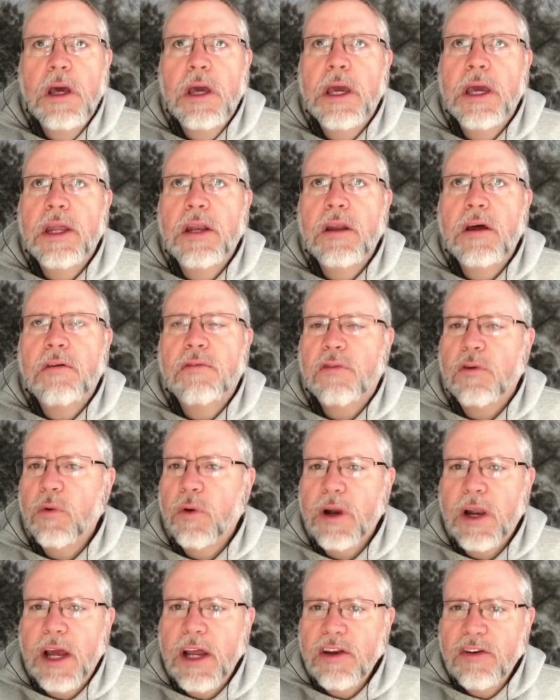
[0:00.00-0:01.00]
And for
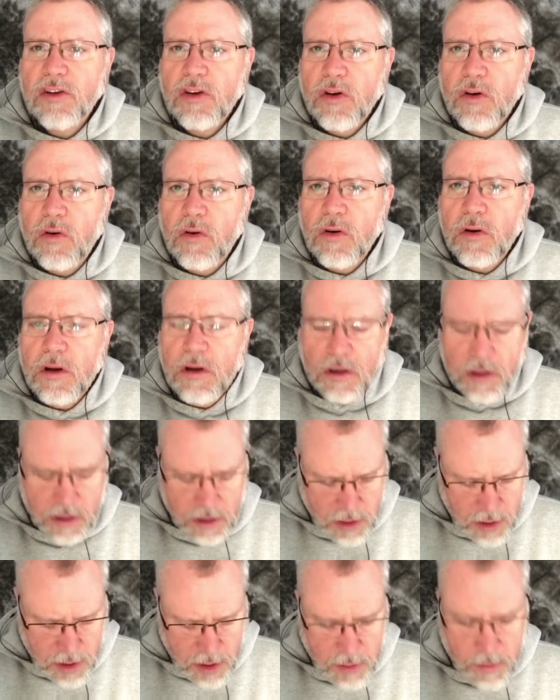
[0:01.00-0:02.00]
what I do,
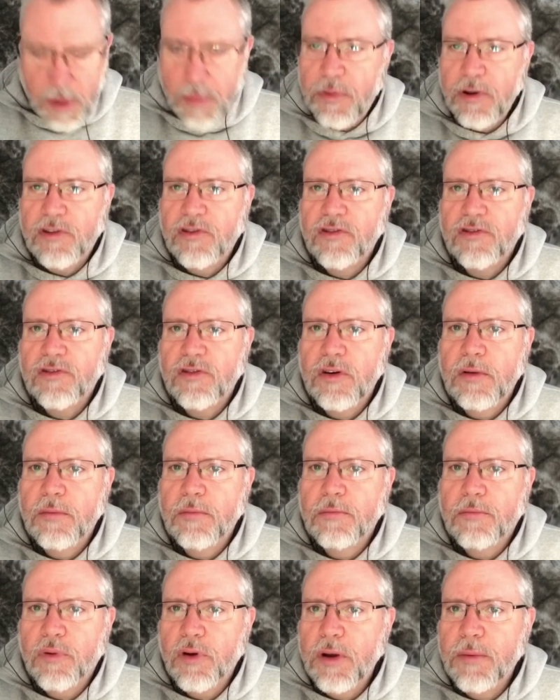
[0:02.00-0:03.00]
my pictures are
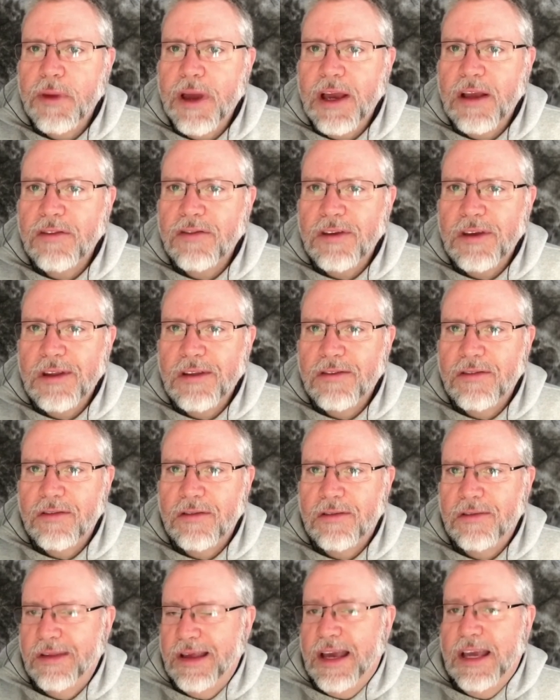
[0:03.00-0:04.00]
in print
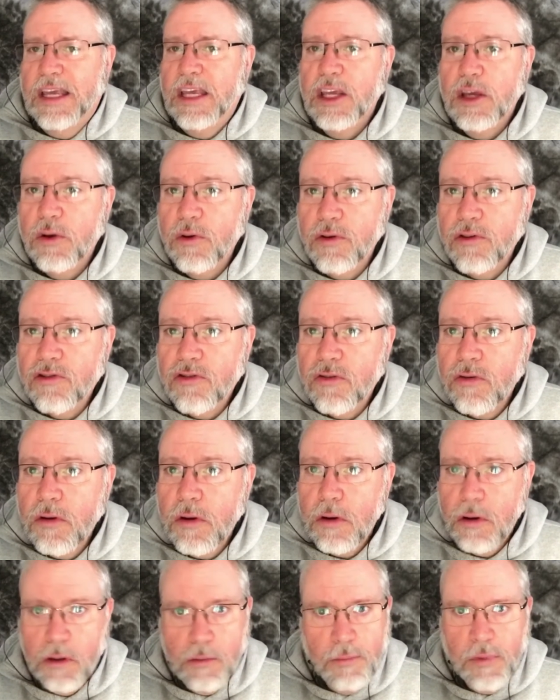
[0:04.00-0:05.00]
magazines, not huge,
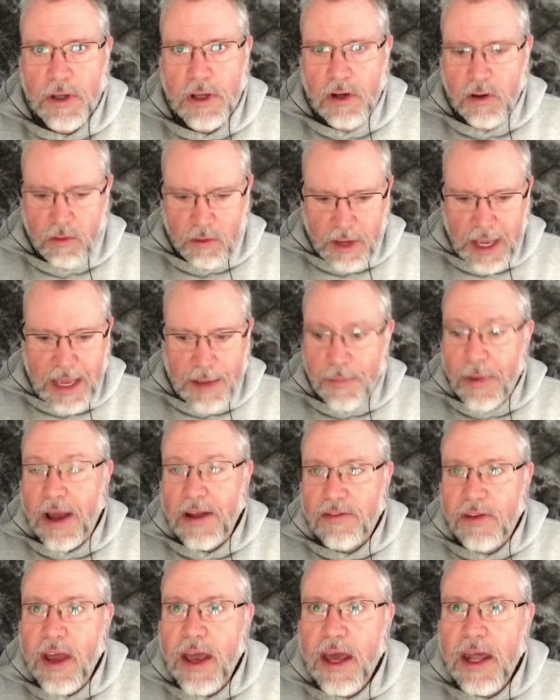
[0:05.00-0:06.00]
but 8 by
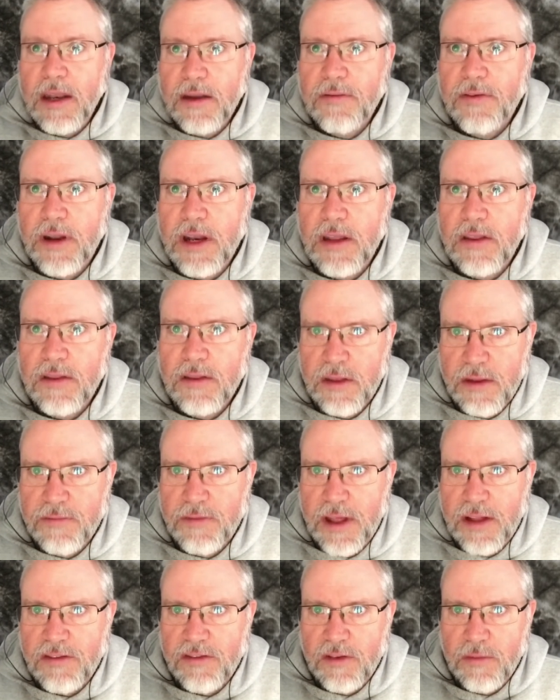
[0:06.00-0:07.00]
10 if
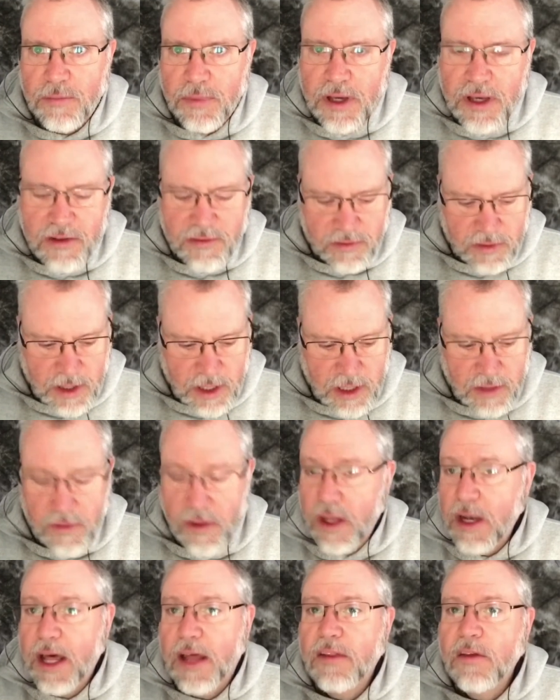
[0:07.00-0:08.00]
that's the biggest thing, and
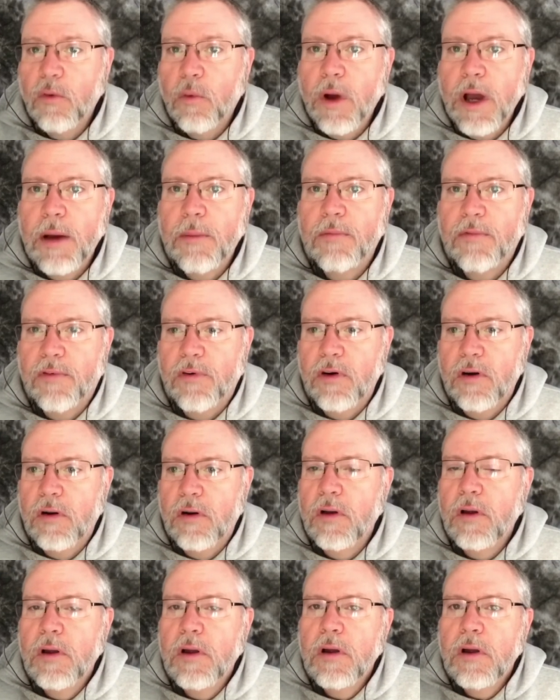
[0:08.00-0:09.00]
then on the web for
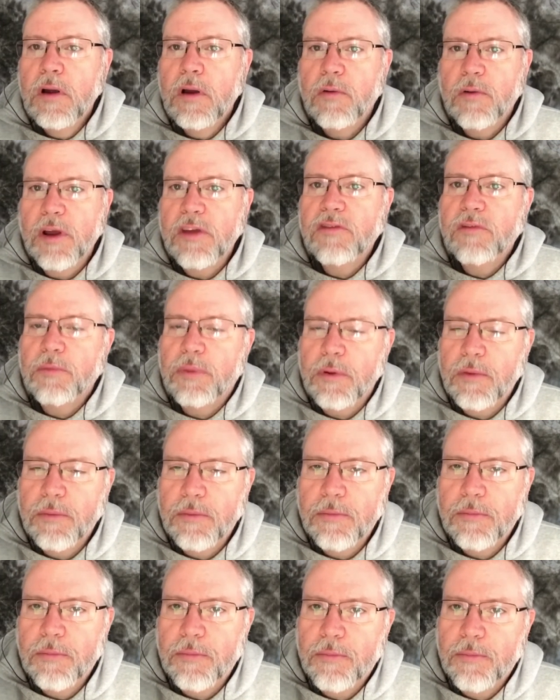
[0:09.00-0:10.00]
racing
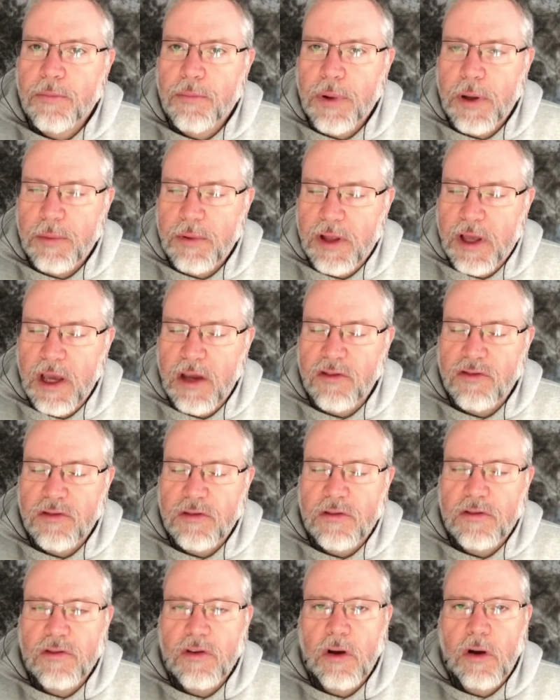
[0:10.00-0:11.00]

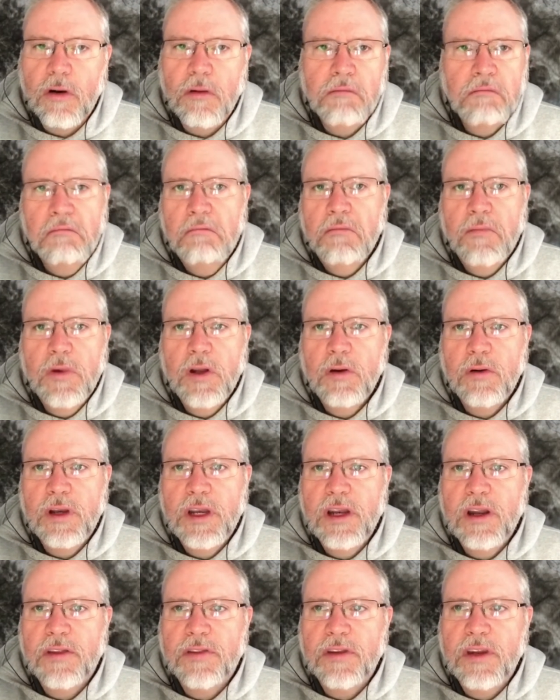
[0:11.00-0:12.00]
publications. So you don't
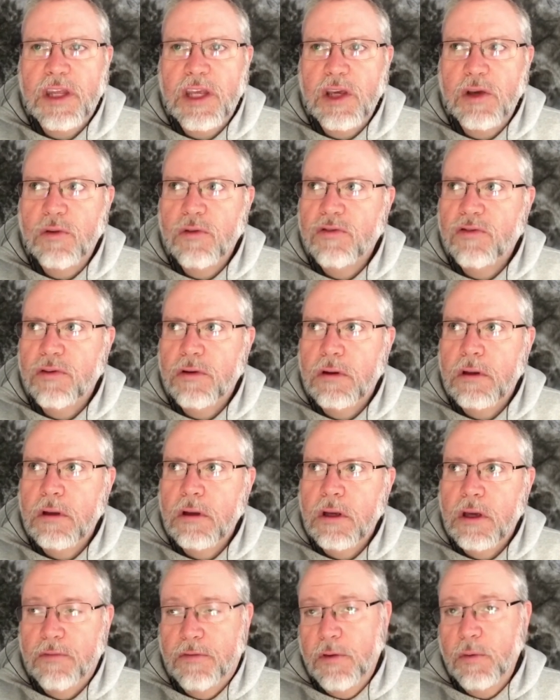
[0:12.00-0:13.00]
need nothing huge, and
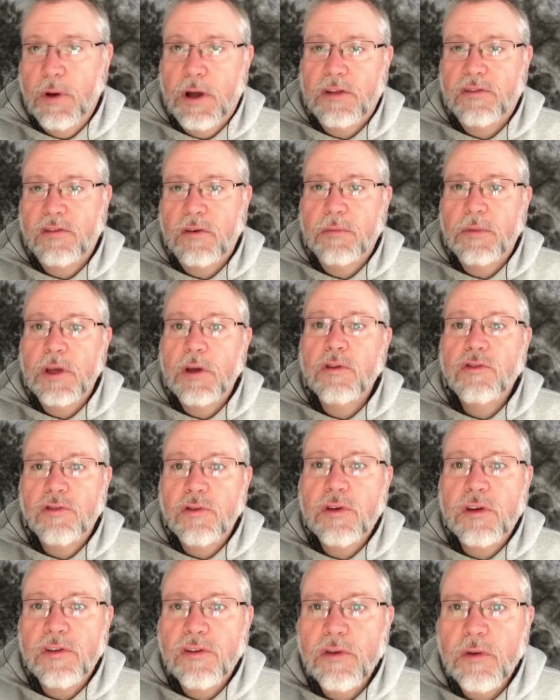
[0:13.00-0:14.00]
if you want something huge, you
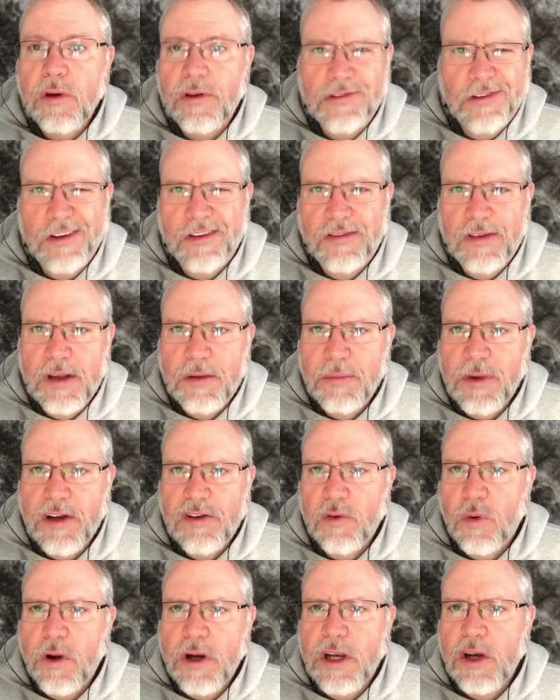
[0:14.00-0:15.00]
could do it 16 by
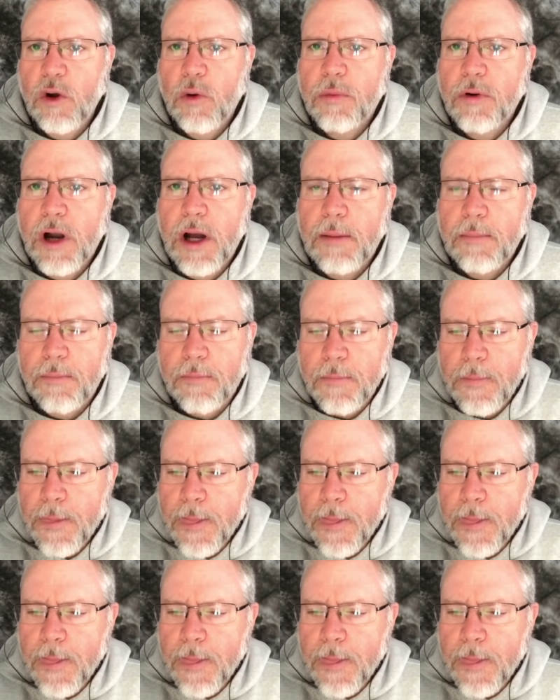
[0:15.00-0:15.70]
20, no problem.